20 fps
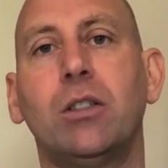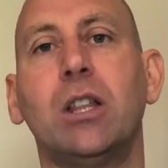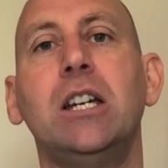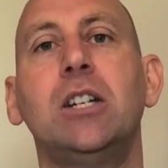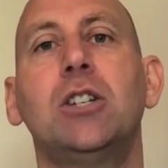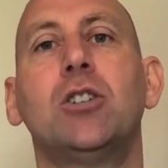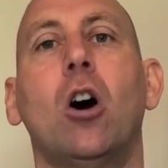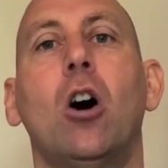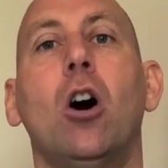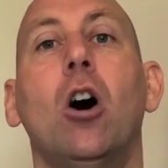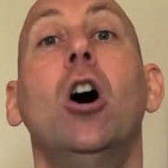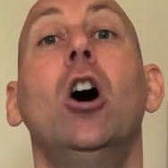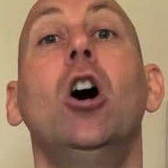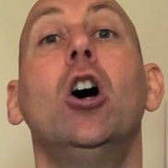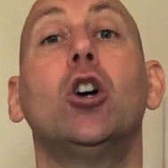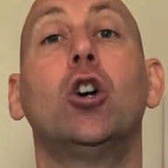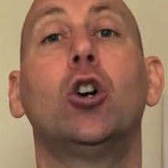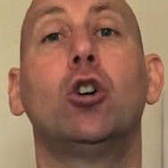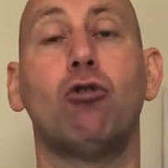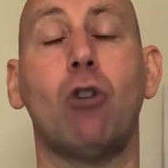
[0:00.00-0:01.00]
These
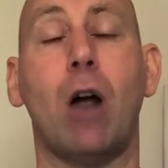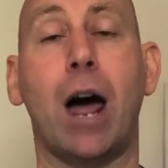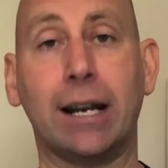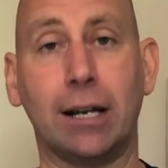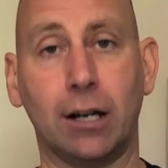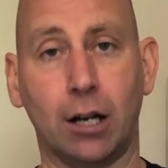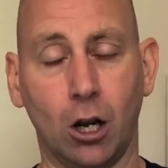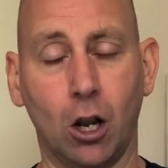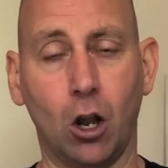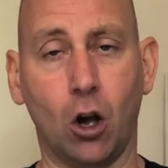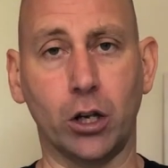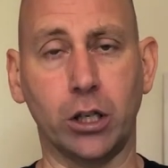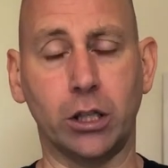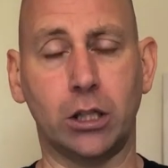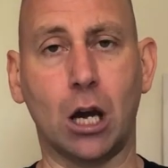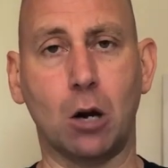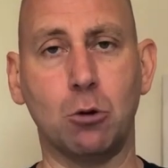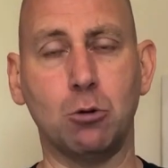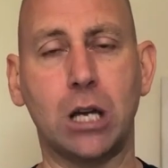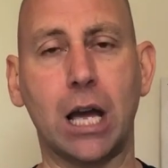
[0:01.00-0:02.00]
are grant
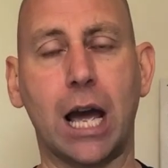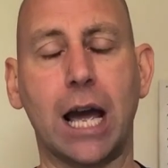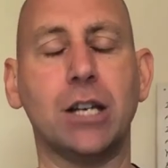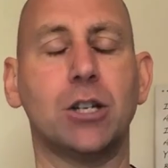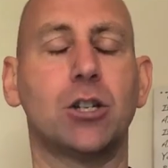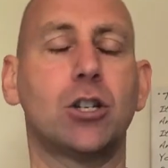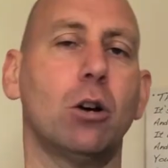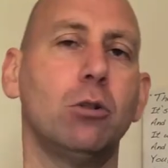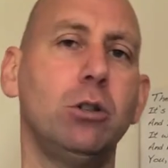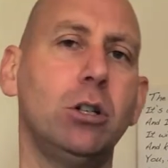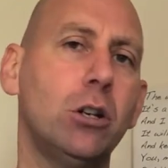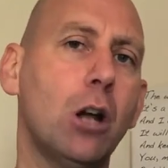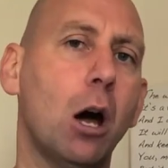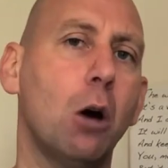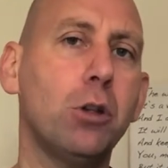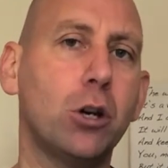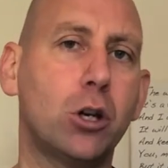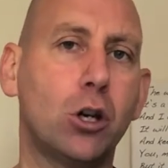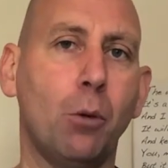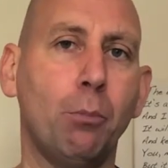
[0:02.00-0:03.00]
like. Okay, so you
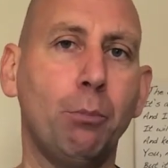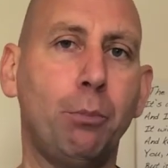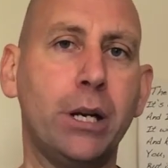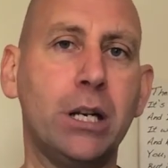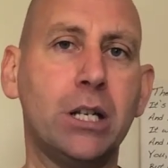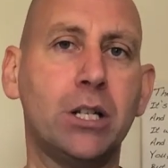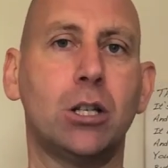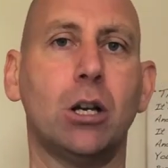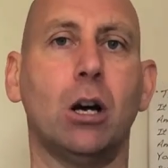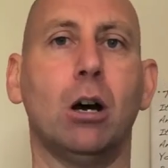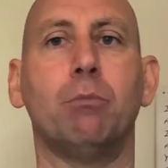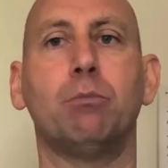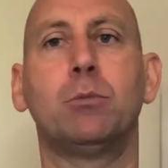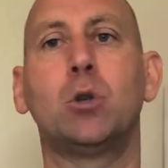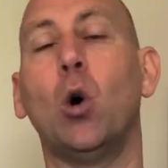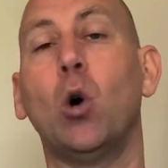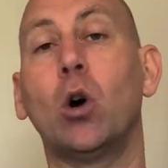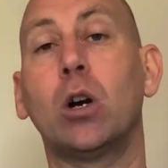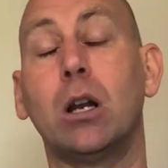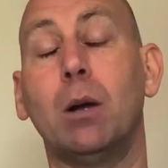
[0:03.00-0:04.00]
know the companies that I'm
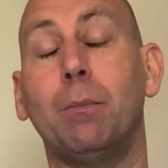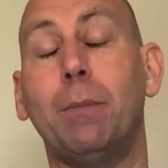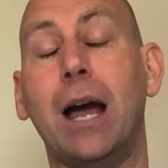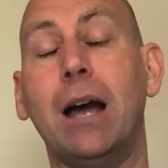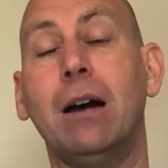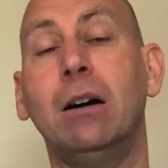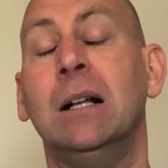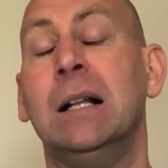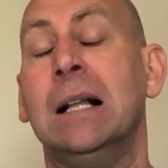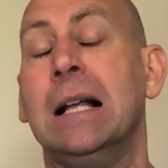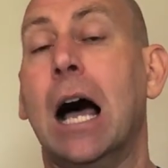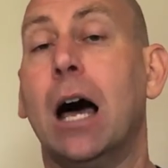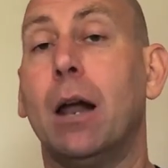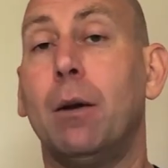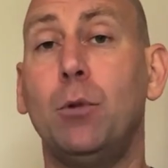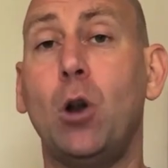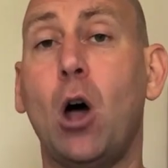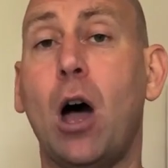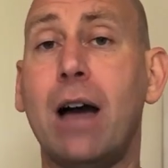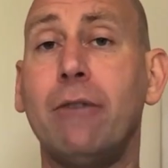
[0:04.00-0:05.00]
talking about, and
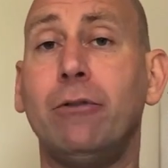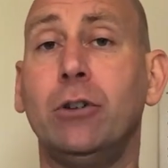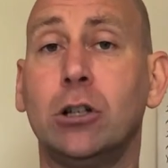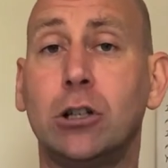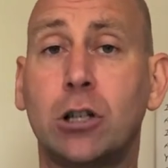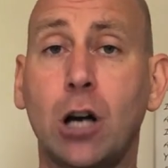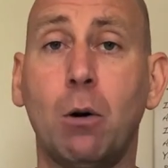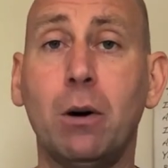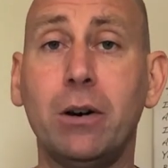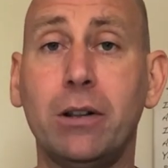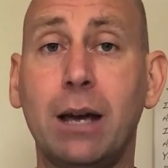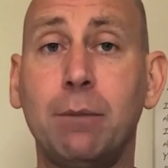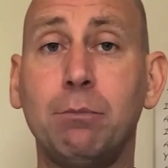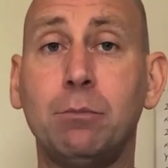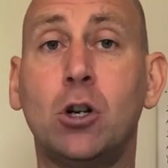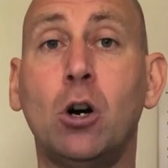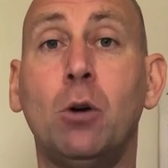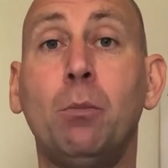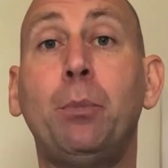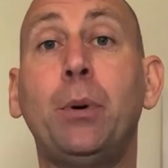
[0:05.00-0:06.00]
I'm not having a go at them
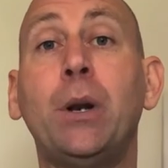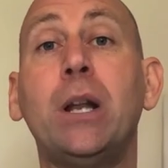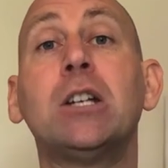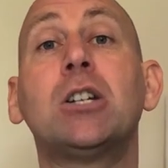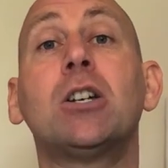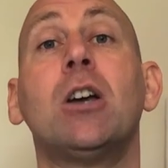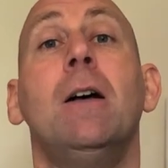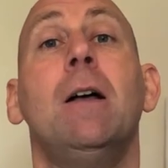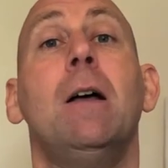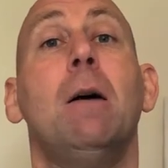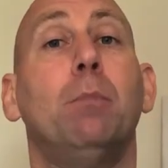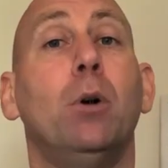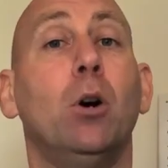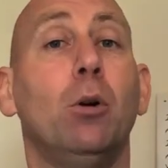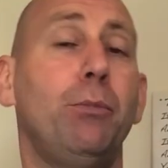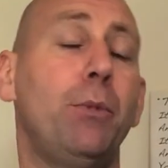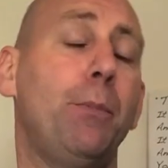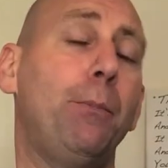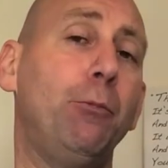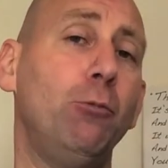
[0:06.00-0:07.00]
companies,
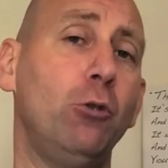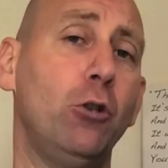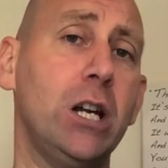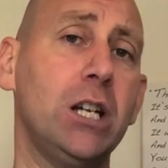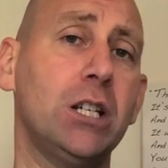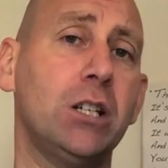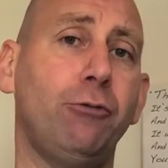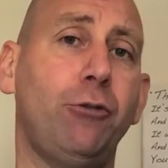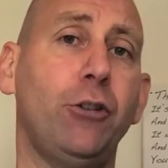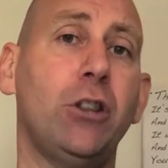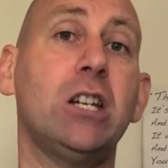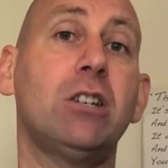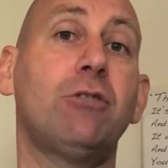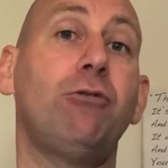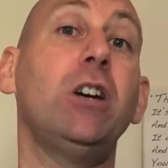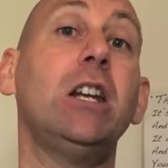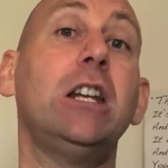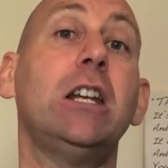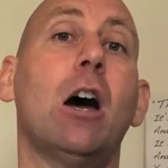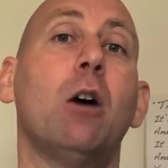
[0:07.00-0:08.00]
but the reason for this
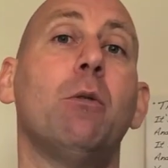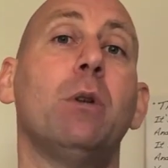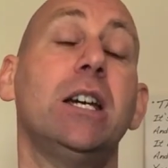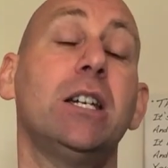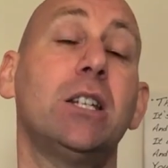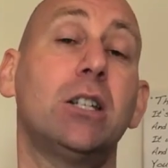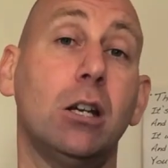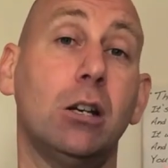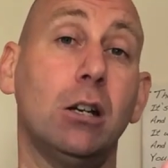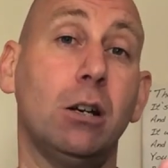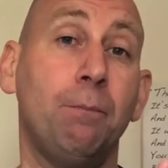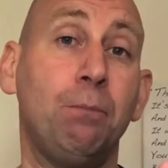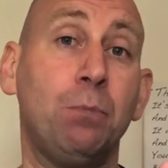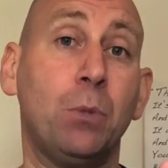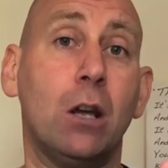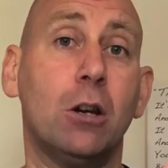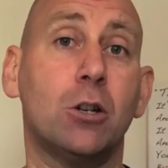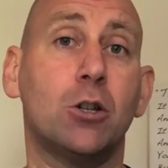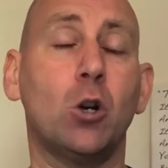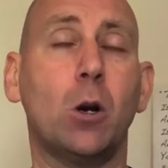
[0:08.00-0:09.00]
video is to
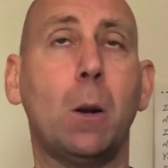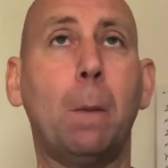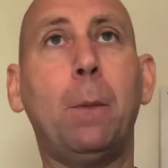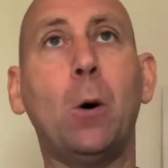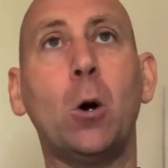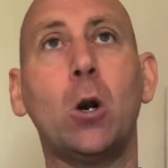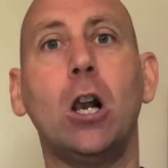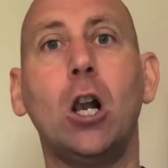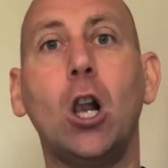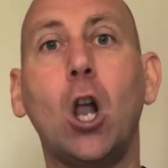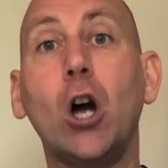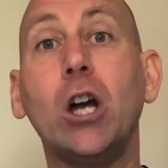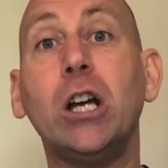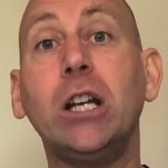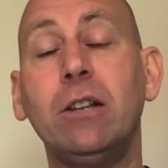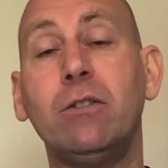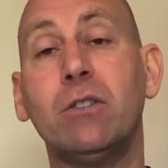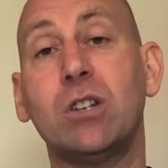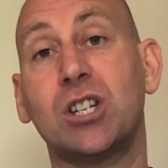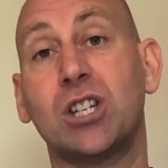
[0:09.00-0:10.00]
sort of put a
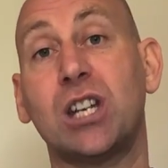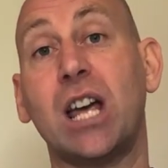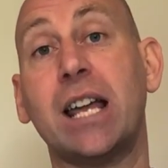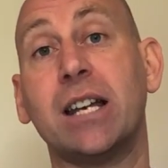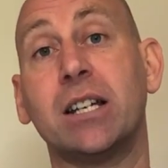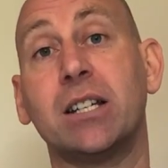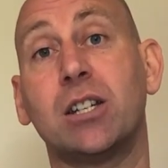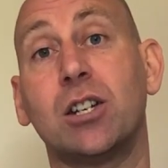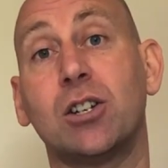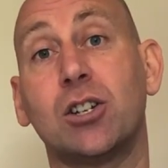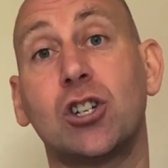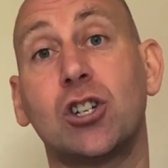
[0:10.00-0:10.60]
line in the sand to